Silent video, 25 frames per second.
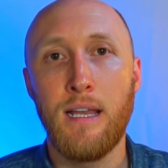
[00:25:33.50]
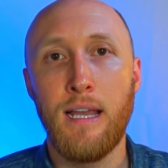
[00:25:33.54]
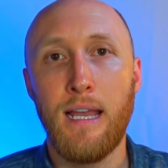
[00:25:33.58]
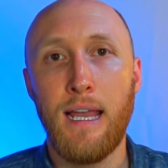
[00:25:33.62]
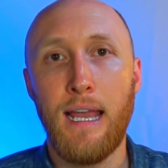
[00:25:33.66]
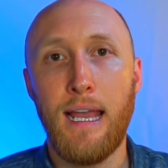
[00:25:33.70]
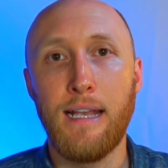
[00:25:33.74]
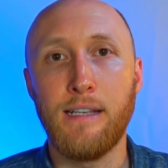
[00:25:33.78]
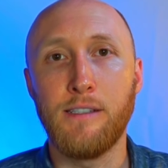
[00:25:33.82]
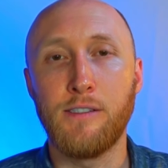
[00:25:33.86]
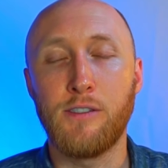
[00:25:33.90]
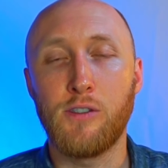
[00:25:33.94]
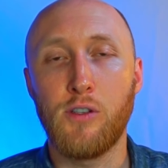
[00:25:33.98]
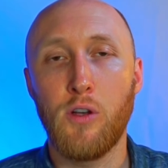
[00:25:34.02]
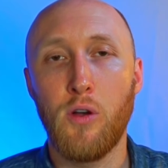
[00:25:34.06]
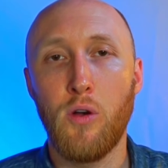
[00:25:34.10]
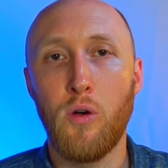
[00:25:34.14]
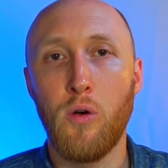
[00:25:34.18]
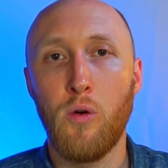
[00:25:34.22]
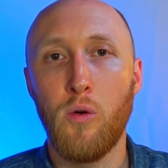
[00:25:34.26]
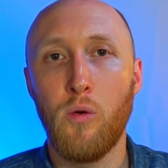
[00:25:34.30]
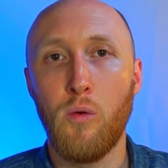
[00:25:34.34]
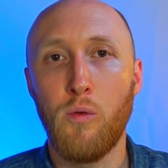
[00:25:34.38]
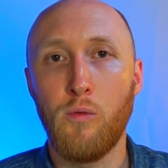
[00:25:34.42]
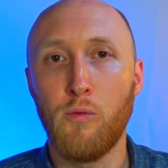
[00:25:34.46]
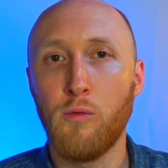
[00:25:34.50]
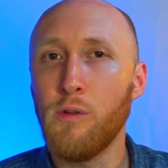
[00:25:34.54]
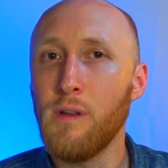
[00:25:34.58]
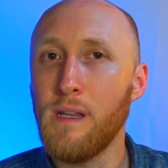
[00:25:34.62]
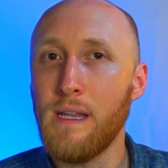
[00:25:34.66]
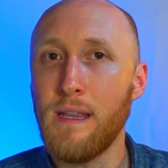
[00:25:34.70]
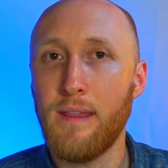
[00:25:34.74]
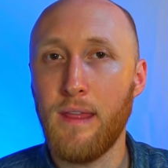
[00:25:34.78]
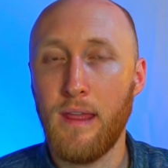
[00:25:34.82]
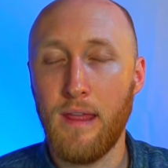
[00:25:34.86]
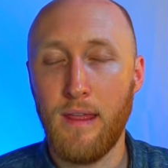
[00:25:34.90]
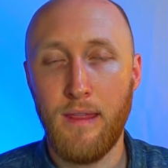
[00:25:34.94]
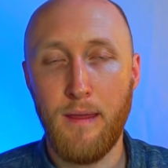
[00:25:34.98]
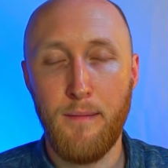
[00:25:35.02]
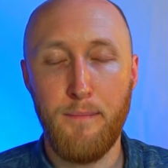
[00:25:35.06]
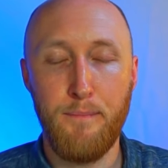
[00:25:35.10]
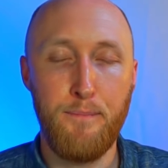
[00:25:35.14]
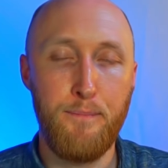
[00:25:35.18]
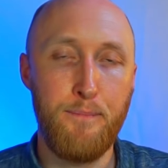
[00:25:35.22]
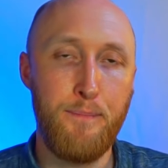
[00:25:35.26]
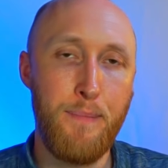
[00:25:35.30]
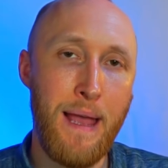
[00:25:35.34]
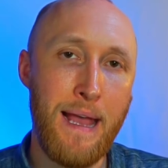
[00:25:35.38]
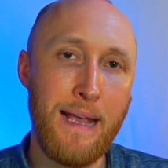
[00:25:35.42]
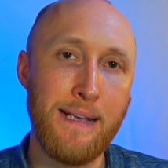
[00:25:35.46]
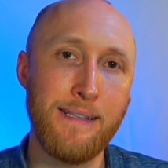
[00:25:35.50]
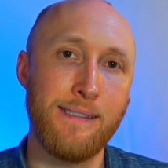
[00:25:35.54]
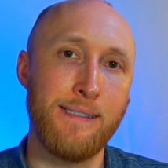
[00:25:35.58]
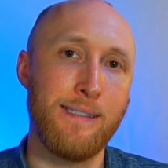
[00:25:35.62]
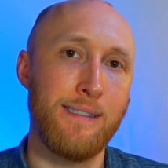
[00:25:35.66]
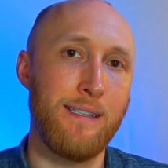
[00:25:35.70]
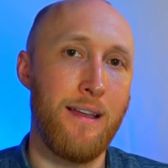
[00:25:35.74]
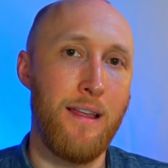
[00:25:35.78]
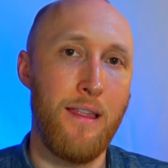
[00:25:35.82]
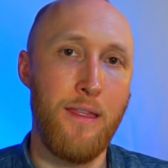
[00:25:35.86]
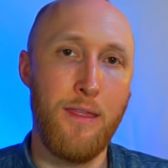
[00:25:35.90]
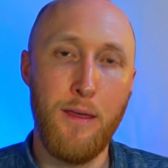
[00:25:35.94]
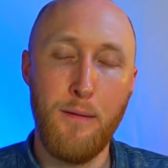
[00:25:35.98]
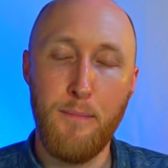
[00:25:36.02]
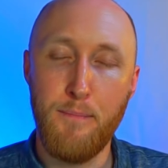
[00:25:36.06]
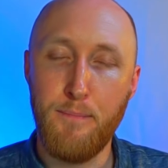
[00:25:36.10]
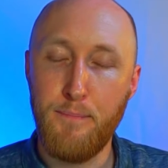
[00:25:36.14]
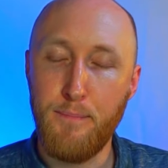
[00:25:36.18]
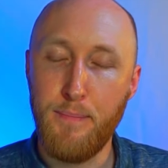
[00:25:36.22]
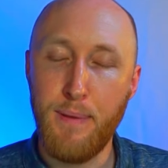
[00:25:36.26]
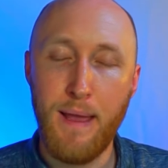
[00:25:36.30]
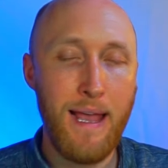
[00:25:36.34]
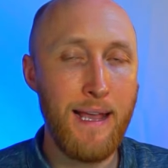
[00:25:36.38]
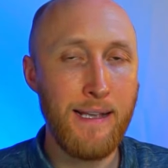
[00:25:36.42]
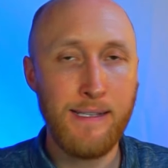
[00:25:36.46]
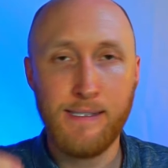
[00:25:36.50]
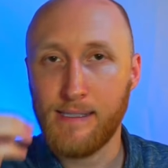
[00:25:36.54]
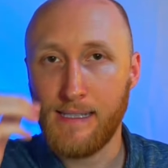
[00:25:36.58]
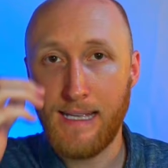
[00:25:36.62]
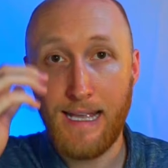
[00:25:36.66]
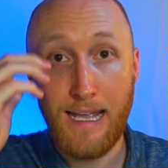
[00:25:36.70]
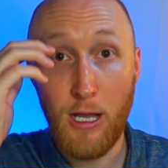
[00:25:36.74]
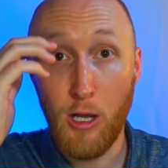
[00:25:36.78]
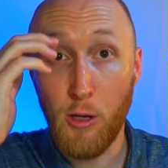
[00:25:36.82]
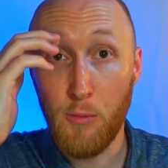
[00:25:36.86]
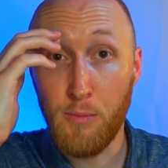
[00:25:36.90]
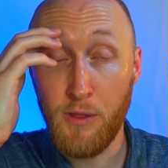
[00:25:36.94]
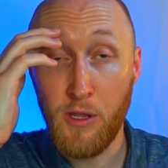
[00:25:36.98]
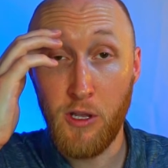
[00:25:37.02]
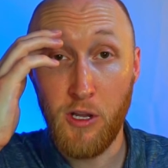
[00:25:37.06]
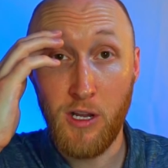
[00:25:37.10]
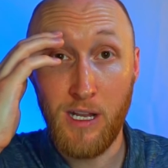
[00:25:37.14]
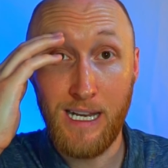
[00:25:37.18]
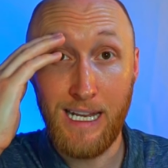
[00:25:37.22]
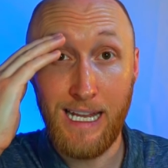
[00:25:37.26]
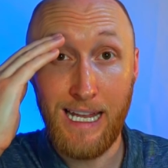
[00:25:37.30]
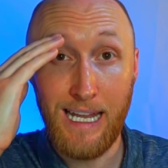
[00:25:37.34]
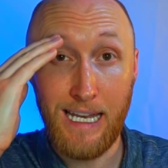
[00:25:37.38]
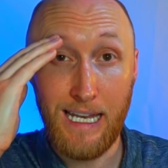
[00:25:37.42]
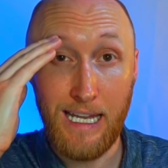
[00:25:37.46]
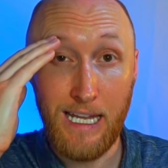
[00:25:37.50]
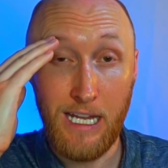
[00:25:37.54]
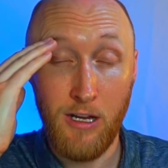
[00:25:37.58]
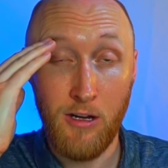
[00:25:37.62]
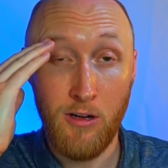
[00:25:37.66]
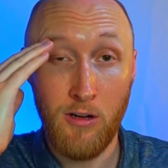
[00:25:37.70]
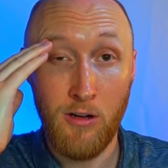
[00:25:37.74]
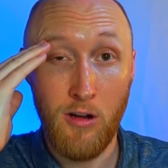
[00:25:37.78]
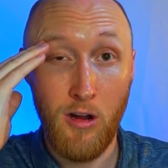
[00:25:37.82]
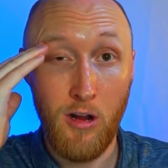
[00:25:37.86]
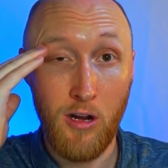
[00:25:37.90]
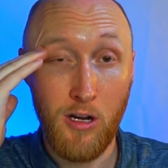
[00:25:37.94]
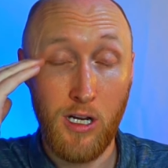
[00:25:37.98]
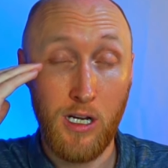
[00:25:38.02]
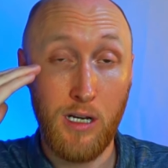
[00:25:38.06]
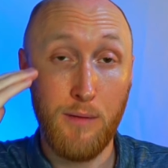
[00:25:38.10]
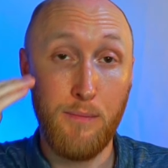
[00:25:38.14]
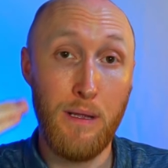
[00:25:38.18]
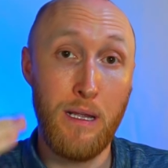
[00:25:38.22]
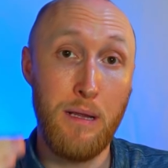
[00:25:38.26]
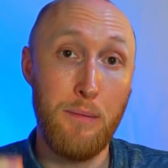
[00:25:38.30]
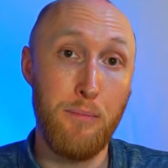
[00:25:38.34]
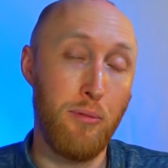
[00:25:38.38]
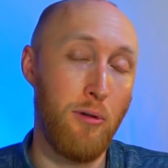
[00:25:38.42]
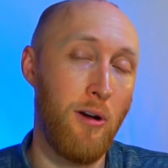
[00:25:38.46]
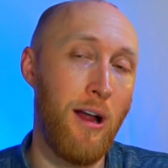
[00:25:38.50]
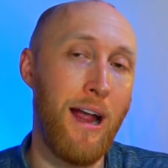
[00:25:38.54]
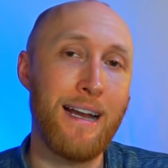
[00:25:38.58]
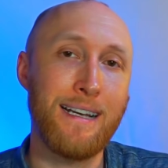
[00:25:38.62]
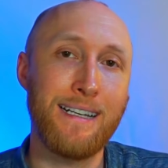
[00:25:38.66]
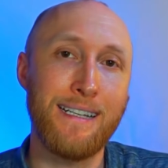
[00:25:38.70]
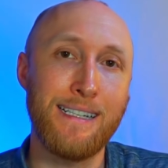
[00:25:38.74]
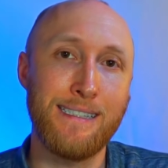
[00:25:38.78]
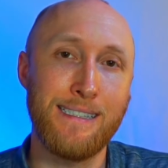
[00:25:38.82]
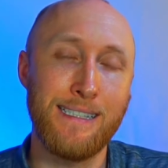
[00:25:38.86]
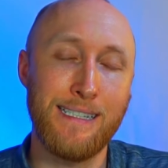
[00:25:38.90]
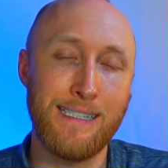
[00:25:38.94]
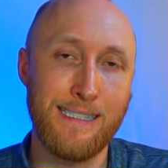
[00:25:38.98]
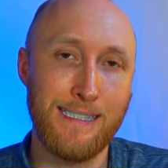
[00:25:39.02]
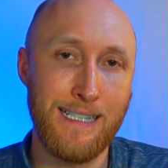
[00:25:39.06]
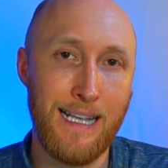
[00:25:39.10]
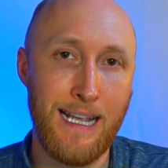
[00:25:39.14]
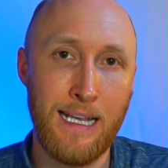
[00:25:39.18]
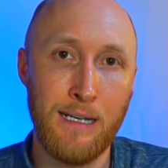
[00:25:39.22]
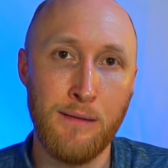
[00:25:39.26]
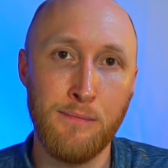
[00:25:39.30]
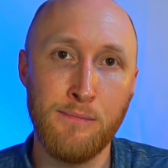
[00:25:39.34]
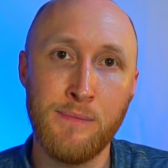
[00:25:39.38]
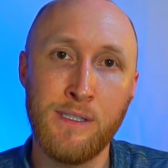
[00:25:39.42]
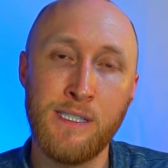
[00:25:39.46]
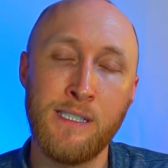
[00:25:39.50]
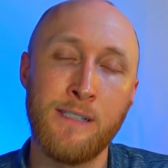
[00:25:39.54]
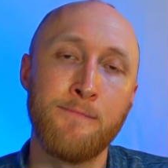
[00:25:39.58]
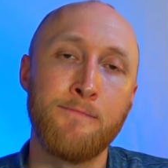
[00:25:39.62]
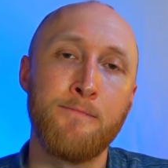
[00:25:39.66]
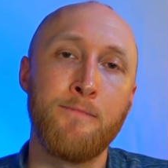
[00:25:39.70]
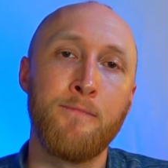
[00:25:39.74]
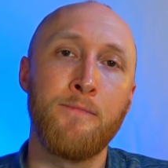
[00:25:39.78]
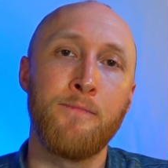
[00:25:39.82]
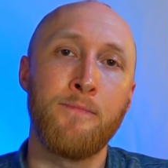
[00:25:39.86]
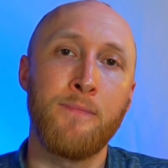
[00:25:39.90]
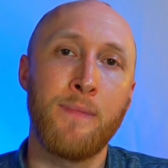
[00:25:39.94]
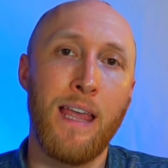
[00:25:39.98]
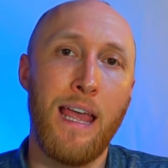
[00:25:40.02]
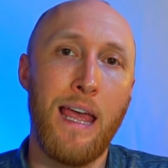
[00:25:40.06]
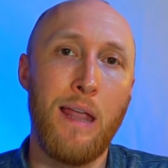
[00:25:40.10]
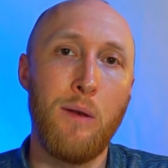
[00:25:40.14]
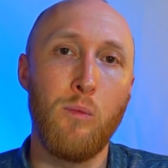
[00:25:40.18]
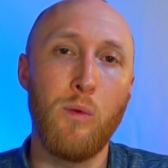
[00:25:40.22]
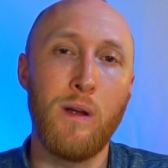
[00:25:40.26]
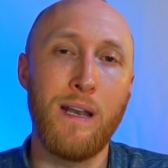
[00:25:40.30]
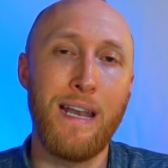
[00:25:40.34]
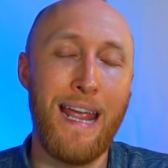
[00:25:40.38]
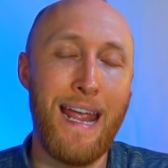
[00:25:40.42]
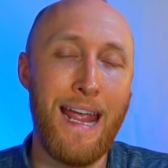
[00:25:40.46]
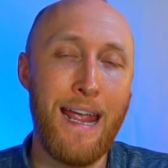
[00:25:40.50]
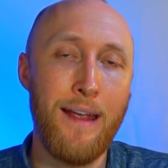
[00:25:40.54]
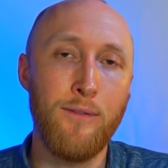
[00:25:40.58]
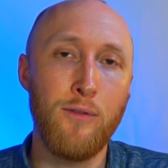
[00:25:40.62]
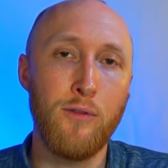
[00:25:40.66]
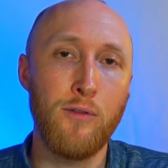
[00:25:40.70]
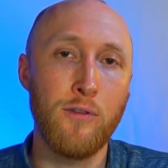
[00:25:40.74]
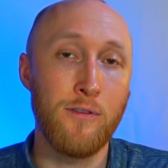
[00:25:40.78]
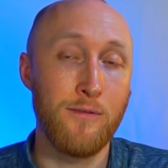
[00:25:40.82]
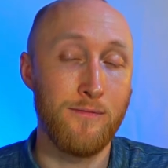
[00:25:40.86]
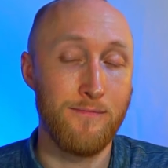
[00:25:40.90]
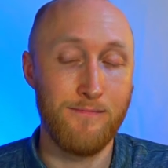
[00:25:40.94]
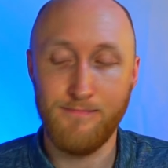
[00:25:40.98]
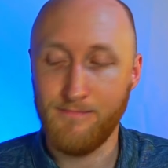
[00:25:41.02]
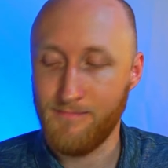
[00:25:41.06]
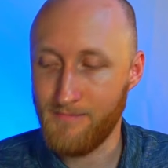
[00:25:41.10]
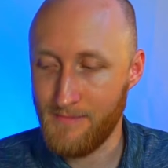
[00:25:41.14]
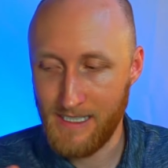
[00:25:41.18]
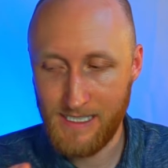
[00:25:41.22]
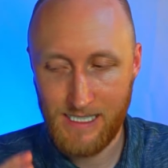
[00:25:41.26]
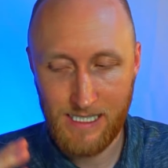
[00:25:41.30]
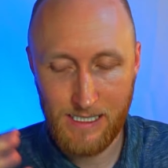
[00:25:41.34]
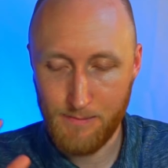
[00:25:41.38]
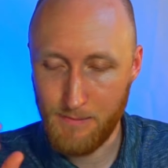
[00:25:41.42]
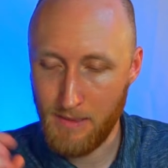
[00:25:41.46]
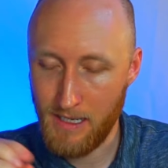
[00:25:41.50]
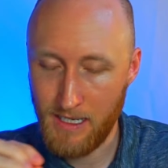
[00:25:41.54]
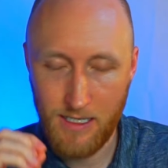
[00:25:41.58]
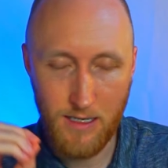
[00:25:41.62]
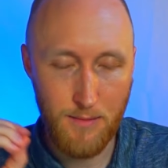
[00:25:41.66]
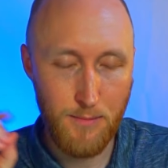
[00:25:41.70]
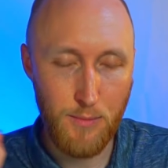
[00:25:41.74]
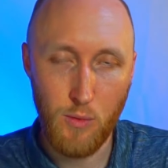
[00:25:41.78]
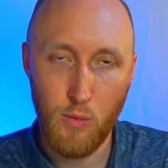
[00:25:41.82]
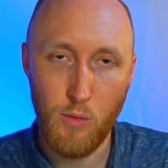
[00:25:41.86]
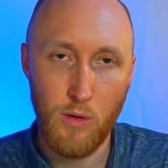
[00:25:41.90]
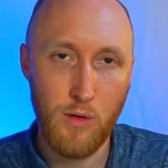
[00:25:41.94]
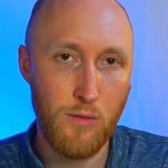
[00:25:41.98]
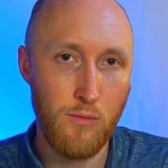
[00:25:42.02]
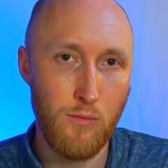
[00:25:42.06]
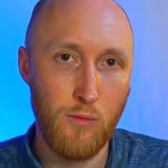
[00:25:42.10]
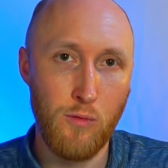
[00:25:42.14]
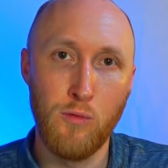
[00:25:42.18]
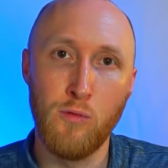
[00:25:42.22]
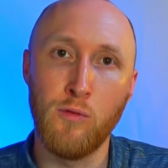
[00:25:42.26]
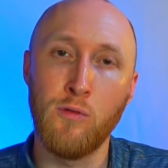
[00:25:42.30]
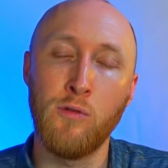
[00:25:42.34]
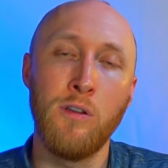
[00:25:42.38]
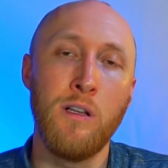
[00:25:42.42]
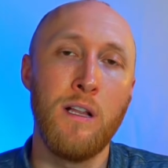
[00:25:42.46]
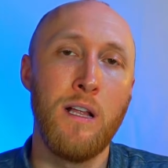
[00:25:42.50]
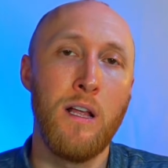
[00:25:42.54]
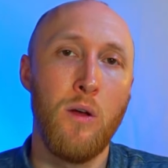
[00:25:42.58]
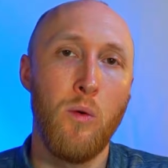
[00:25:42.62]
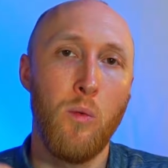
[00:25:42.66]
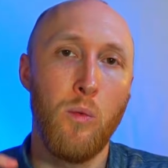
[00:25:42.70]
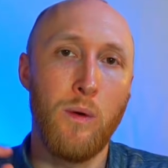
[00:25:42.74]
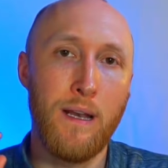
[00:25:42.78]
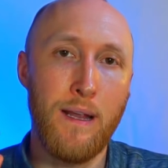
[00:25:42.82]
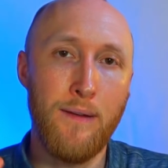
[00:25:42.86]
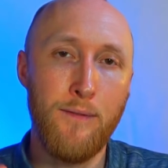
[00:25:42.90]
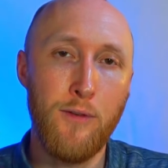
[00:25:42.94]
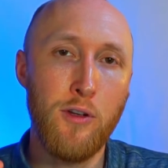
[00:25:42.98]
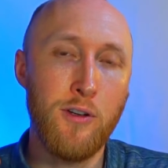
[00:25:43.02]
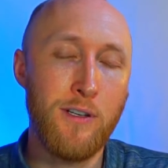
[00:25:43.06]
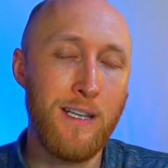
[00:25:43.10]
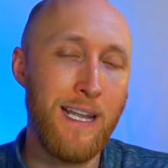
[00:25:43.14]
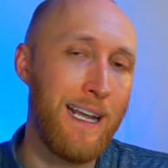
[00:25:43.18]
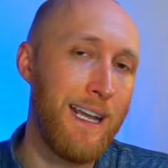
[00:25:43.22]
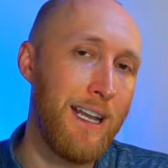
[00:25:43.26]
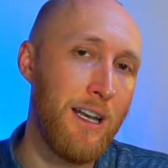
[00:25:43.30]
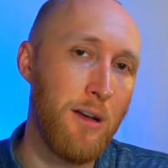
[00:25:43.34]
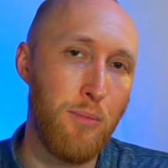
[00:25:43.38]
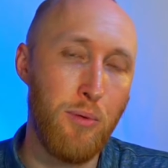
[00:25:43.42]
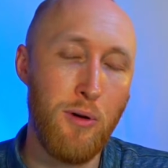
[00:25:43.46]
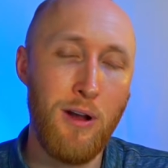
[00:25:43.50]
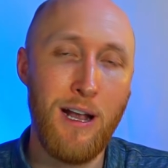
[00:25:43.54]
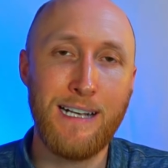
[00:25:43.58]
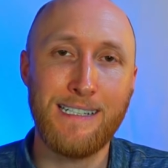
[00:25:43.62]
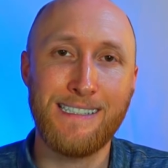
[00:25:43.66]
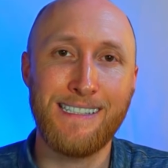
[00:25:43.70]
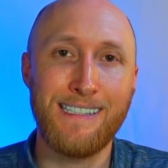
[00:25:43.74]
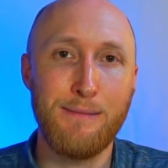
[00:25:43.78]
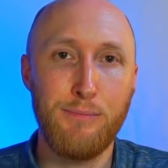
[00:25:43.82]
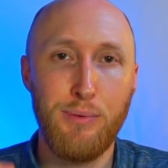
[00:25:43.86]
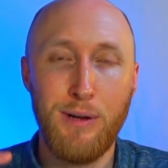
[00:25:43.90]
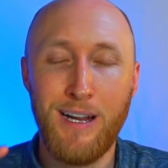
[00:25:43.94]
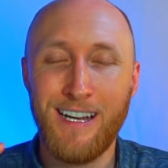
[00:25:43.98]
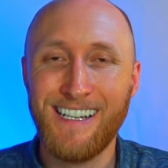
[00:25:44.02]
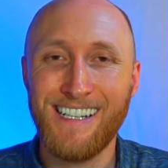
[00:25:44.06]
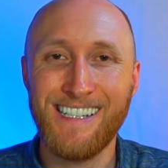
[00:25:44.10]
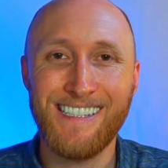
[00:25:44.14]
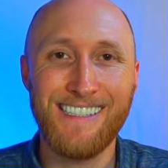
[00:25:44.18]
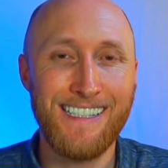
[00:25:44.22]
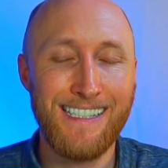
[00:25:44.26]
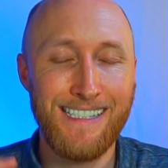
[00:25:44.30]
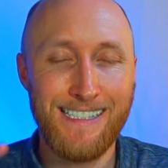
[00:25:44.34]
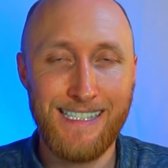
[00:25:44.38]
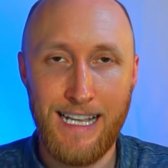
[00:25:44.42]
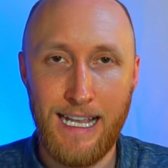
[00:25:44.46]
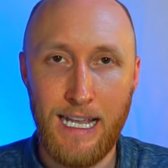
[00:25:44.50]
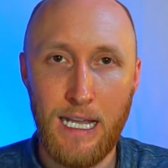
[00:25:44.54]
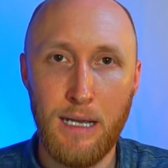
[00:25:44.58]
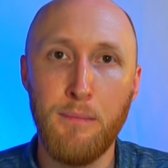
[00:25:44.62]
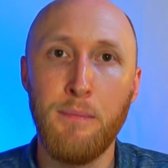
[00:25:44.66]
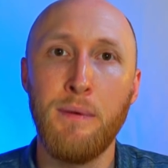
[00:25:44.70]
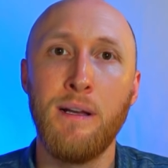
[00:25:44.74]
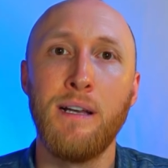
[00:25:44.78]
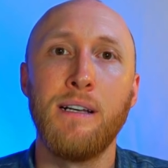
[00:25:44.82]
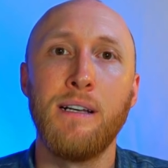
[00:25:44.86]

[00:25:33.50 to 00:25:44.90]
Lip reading: And so really the best help that you're going to get here are going to be practice exams. And whenever, this is my number one rule, whenever you're taking a practice exam,